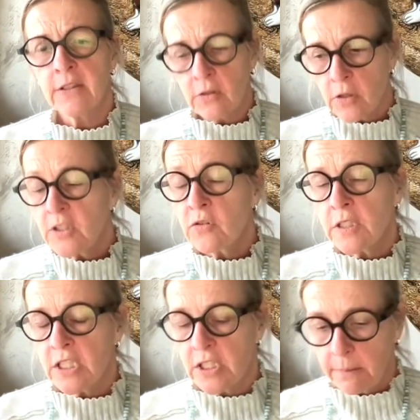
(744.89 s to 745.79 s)
You're not
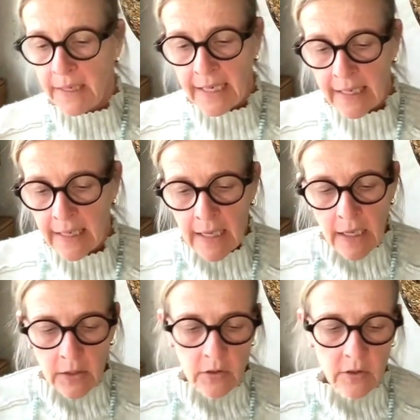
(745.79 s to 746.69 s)
strategic, meaning
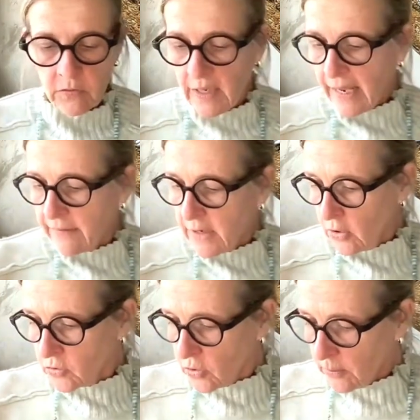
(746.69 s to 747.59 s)
you don't really have a
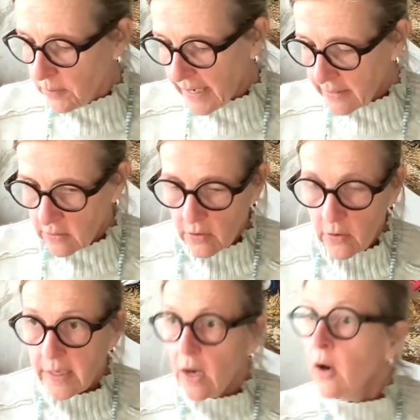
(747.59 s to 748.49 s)
long-term plan. You're
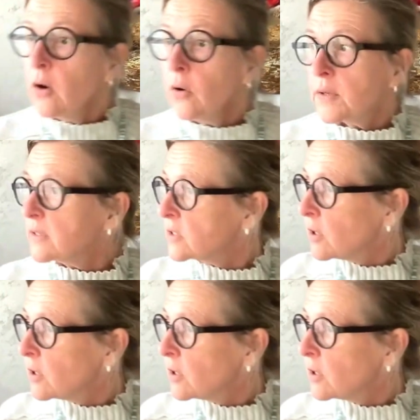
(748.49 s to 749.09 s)
going, oh, there's an